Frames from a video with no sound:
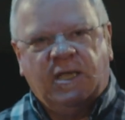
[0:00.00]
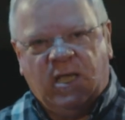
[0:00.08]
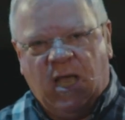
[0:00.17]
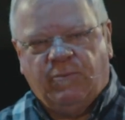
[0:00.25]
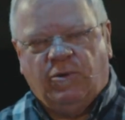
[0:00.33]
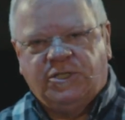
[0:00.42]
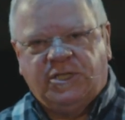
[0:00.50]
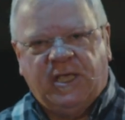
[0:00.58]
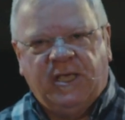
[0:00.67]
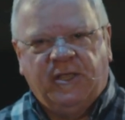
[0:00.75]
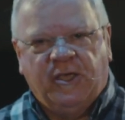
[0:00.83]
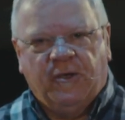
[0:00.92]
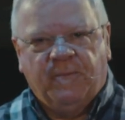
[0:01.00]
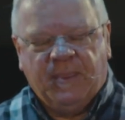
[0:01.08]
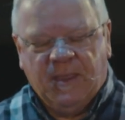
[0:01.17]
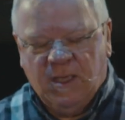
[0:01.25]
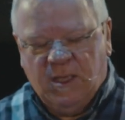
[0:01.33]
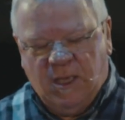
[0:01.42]
God wants to heal you.
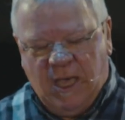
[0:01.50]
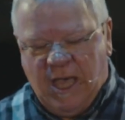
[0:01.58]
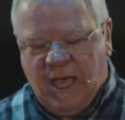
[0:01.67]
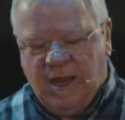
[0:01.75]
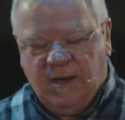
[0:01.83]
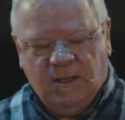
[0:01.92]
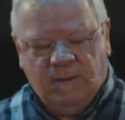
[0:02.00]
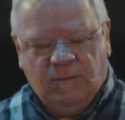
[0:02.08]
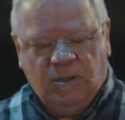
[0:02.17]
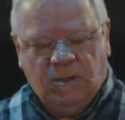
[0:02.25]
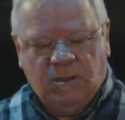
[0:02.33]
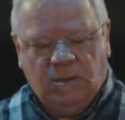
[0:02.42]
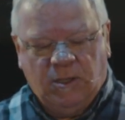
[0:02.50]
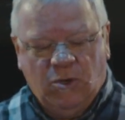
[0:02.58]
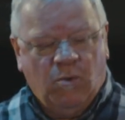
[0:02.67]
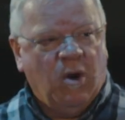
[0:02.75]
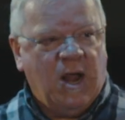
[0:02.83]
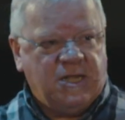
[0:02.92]
And
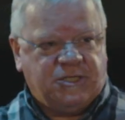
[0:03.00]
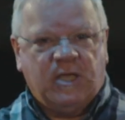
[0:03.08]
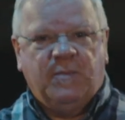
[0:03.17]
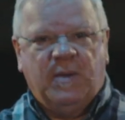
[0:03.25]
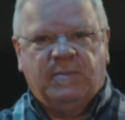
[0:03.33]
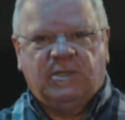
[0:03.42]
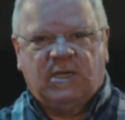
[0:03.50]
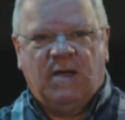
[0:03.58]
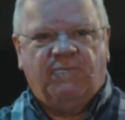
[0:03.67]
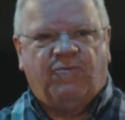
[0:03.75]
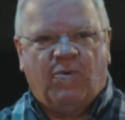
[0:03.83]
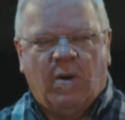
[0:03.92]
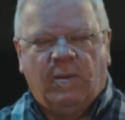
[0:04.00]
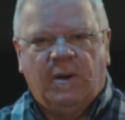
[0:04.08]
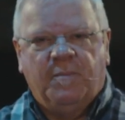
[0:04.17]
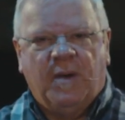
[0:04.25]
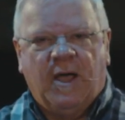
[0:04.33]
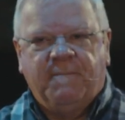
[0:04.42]
you were asking people to come
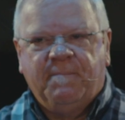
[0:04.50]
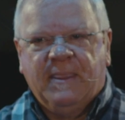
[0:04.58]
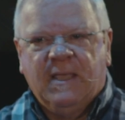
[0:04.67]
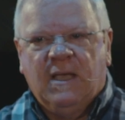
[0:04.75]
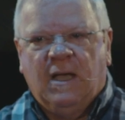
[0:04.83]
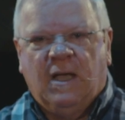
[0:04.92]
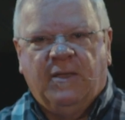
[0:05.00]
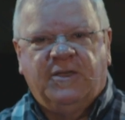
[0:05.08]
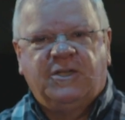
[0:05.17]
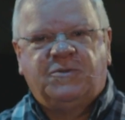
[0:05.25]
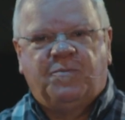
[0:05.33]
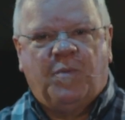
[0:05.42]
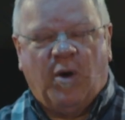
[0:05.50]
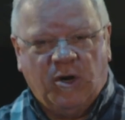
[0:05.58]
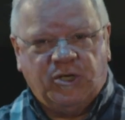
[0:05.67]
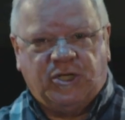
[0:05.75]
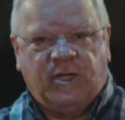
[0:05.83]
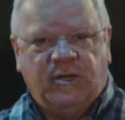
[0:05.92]
forward, but this
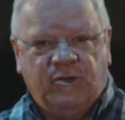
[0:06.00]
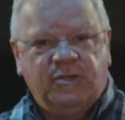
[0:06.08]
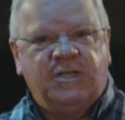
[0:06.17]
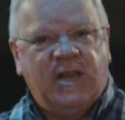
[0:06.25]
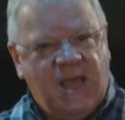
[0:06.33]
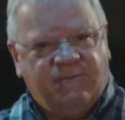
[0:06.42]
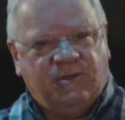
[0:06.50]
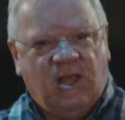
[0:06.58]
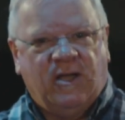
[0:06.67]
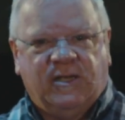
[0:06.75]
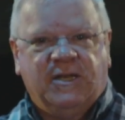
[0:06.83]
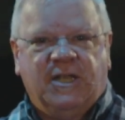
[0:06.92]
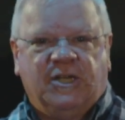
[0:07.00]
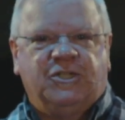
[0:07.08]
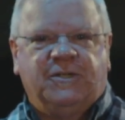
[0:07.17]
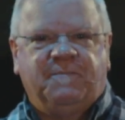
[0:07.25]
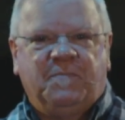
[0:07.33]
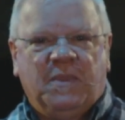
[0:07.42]
person who did have a lung
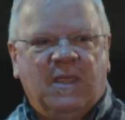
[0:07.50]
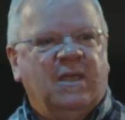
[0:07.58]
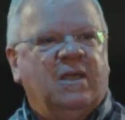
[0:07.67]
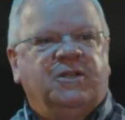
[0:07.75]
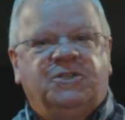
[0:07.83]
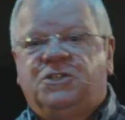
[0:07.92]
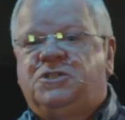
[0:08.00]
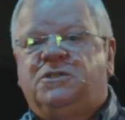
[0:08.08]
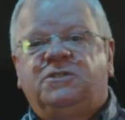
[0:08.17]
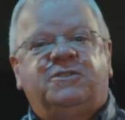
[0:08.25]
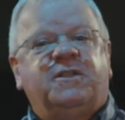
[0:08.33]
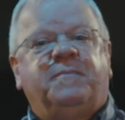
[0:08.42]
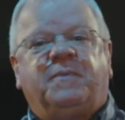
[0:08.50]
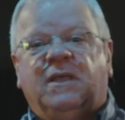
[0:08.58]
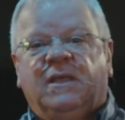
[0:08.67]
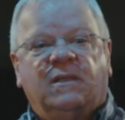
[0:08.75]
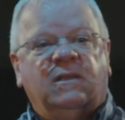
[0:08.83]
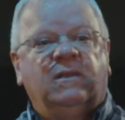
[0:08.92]
condition just slipped,
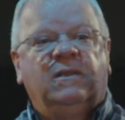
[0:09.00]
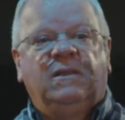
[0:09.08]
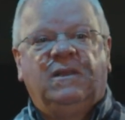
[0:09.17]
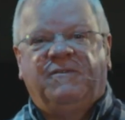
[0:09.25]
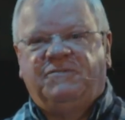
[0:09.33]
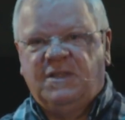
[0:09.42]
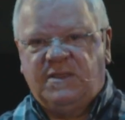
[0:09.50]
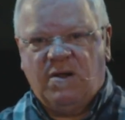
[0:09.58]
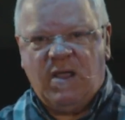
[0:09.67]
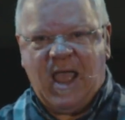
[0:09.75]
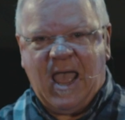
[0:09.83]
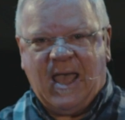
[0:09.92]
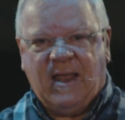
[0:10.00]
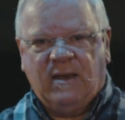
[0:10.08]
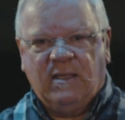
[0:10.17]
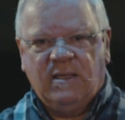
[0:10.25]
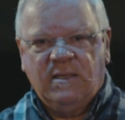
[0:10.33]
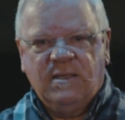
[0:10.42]
lifted their
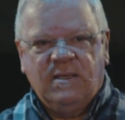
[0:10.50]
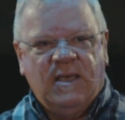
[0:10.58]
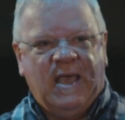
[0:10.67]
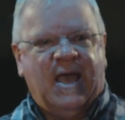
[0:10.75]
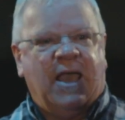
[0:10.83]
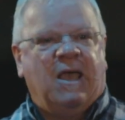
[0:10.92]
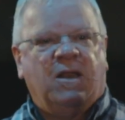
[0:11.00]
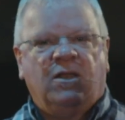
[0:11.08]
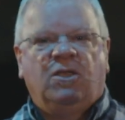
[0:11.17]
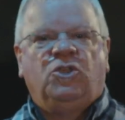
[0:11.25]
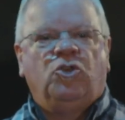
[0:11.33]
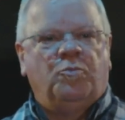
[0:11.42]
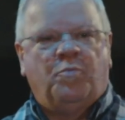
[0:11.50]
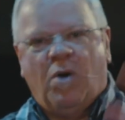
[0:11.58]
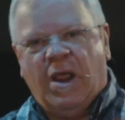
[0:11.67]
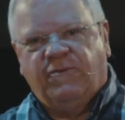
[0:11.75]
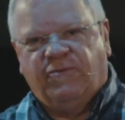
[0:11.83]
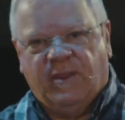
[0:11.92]
hand, and you
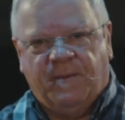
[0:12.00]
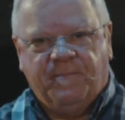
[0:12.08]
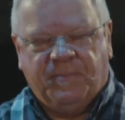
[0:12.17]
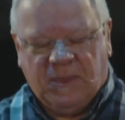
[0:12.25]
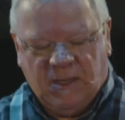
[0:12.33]
prayed for them."